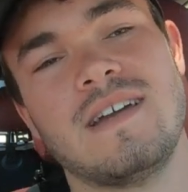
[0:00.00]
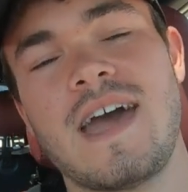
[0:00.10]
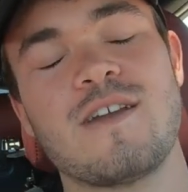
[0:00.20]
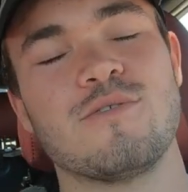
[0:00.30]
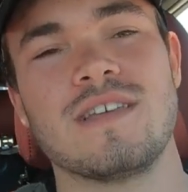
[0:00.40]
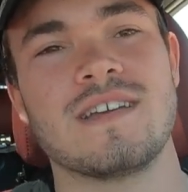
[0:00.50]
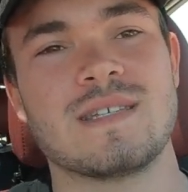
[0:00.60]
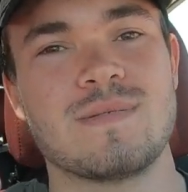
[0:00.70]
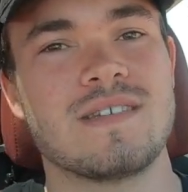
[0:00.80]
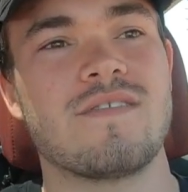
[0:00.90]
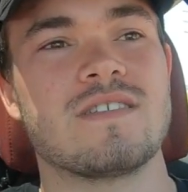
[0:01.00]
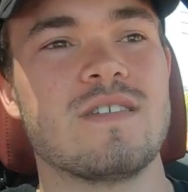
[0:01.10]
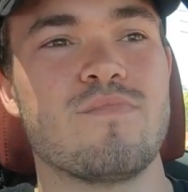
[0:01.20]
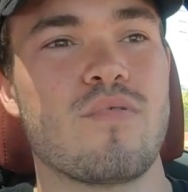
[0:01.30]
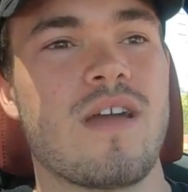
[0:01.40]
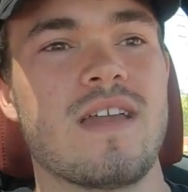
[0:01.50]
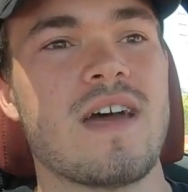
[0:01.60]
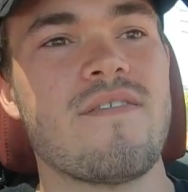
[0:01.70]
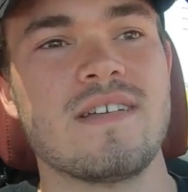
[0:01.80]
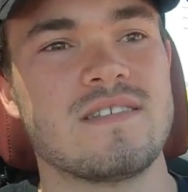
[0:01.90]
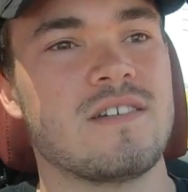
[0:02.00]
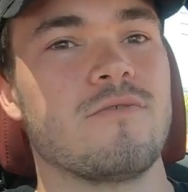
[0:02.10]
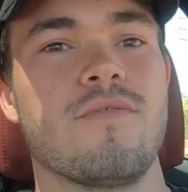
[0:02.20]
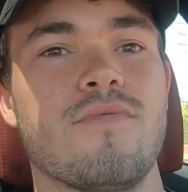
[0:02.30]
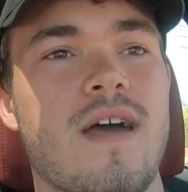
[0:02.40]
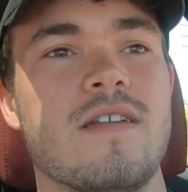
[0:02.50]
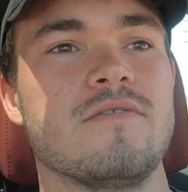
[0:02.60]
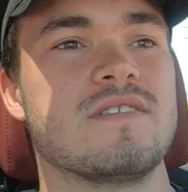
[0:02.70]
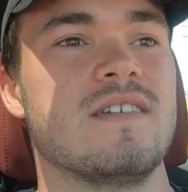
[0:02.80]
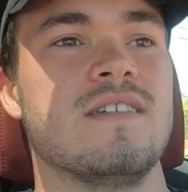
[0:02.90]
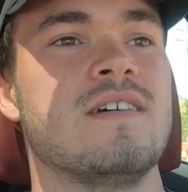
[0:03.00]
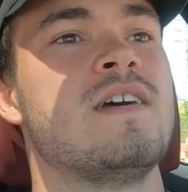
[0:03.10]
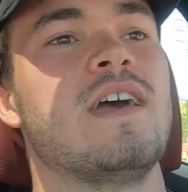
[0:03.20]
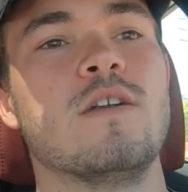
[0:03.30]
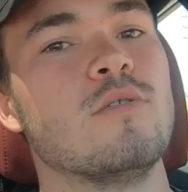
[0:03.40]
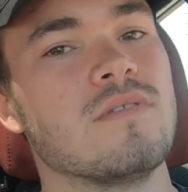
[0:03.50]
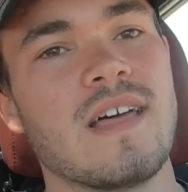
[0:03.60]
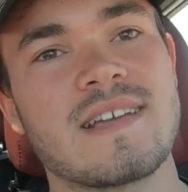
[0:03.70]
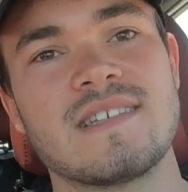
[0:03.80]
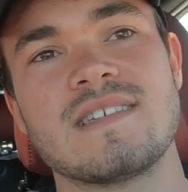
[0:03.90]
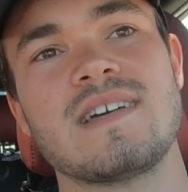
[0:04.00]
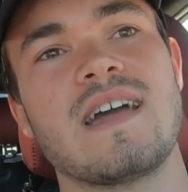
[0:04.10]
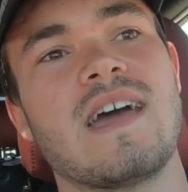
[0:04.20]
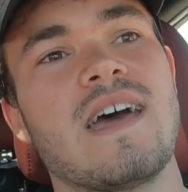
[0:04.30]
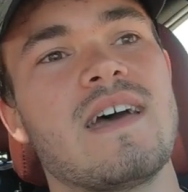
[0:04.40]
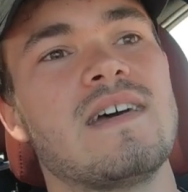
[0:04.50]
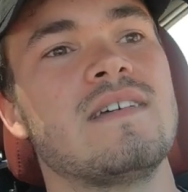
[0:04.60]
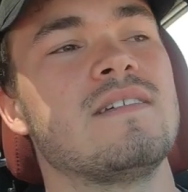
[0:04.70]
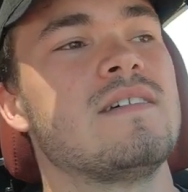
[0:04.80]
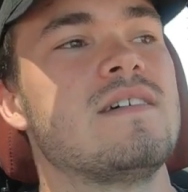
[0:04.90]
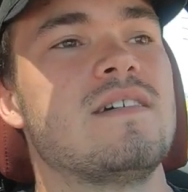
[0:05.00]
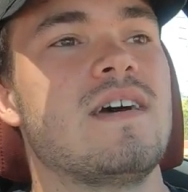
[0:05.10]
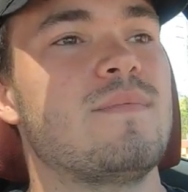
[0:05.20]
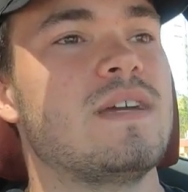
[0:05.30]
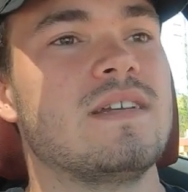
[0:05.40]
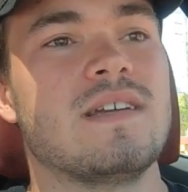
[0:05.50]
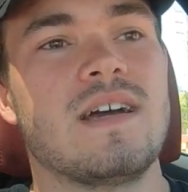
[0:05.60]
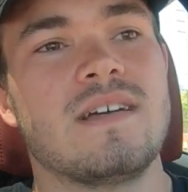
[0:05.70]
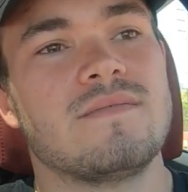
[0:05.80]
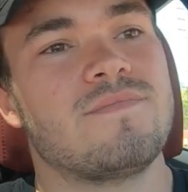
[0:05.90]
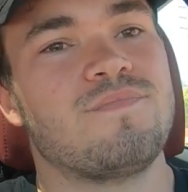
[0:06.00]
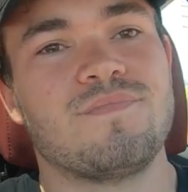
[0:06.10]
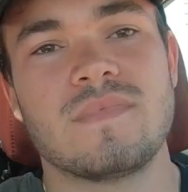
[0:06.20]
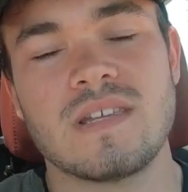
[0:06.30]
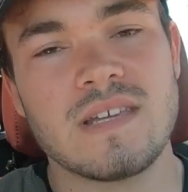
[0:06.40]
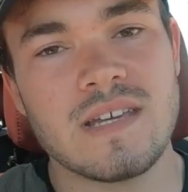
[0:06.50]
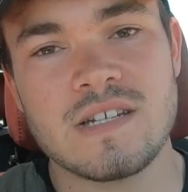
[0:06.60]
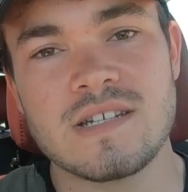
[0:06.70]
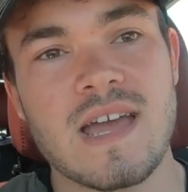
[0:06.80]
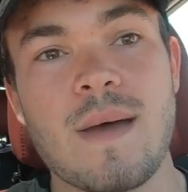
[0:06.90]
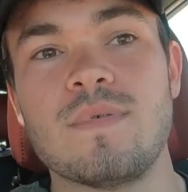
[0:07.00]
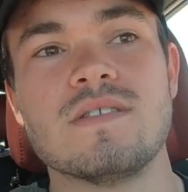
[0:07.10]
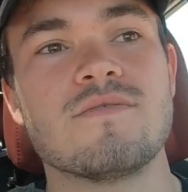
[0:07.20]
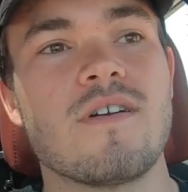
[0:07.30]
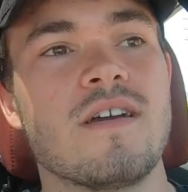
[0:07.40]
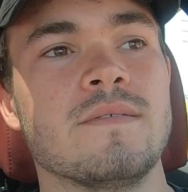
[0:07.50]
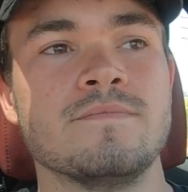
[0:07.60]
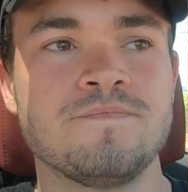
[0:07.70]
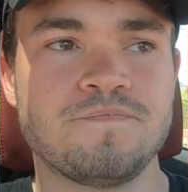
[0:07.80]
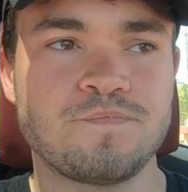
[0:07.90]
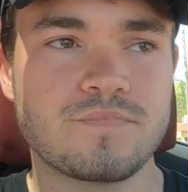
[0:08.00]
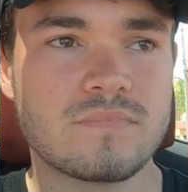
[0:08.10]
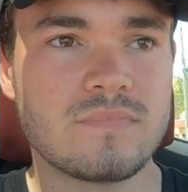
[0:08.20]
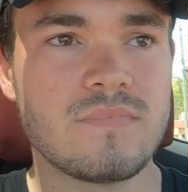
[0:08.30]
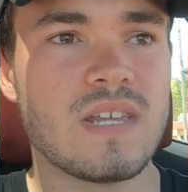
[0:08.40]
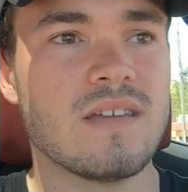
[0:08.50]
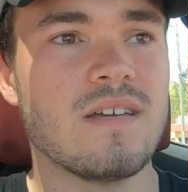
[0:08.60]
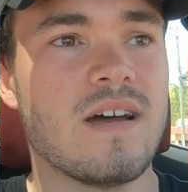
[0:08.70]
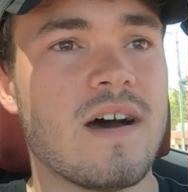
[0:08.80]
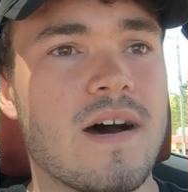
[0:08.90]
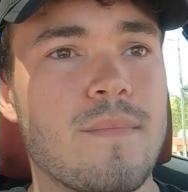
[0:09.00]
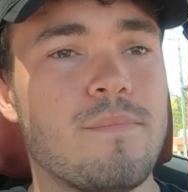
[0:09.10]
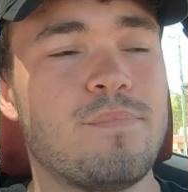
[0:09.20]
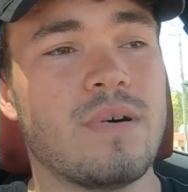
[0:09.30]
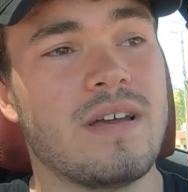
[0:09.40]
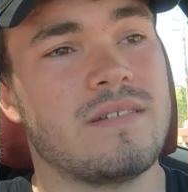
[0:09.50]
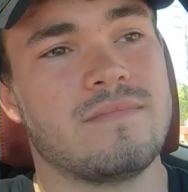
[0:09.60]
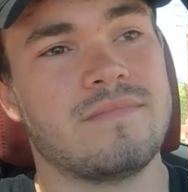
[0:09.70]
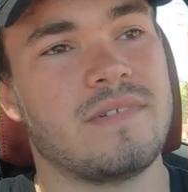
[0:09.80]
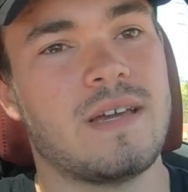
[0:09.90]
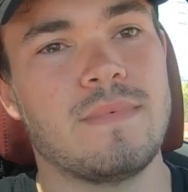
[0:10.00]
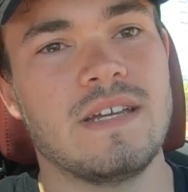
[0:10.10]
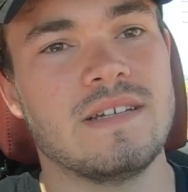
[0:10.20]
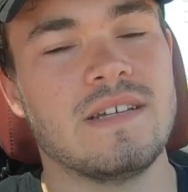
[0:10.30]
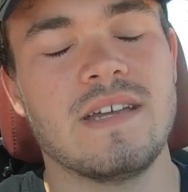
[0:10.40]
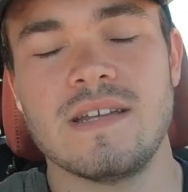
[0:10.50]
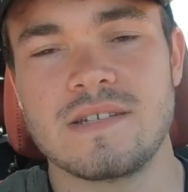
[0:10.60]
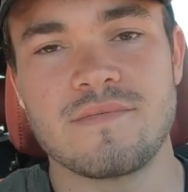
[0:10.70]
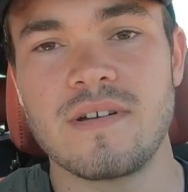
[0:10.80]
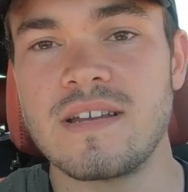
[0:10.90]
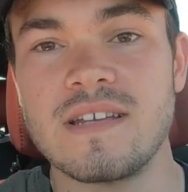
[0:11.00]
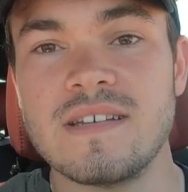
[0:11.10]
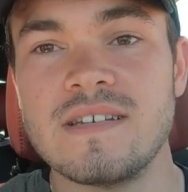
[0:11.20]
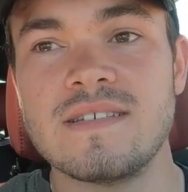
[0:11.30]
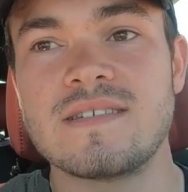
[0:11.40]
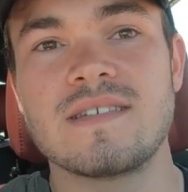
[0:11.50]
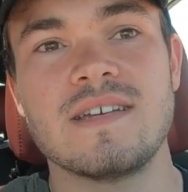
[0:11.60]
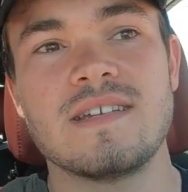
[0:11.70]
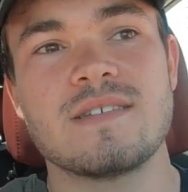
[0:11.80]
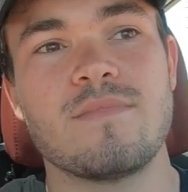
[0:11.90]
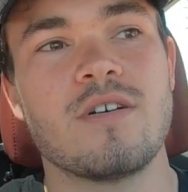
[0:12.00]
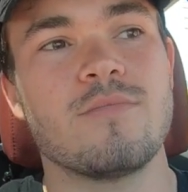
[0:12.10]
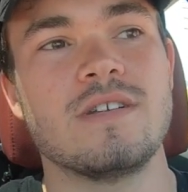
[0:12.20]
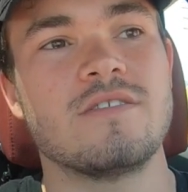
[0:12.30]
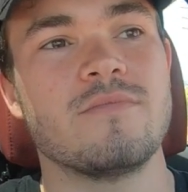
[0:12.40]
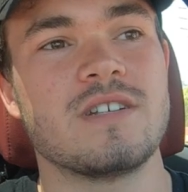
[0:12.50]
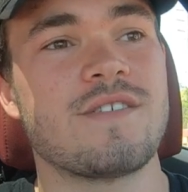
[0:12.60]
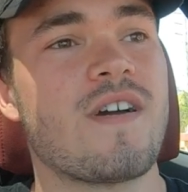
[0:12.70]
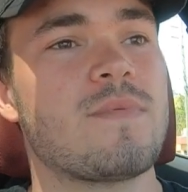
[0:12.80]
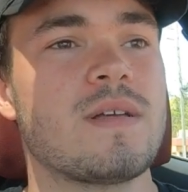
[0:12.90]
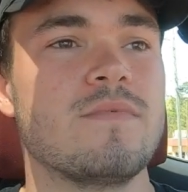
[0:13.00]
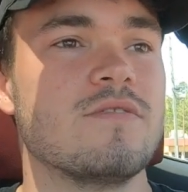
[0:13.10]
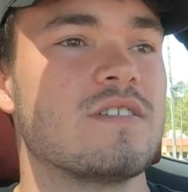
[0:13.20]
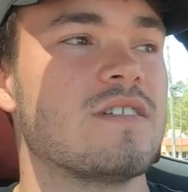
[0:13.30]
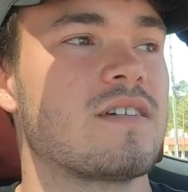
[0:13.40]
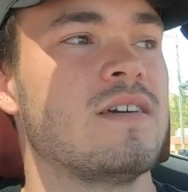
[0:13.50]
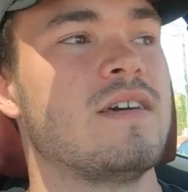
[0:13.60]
I don't think it's specific to the brand. I've had sunroof rattles in an old Lexus I had. I mean, it just happens, right? But I mean, it is what it is. It doesn't bother me too much. If I play music,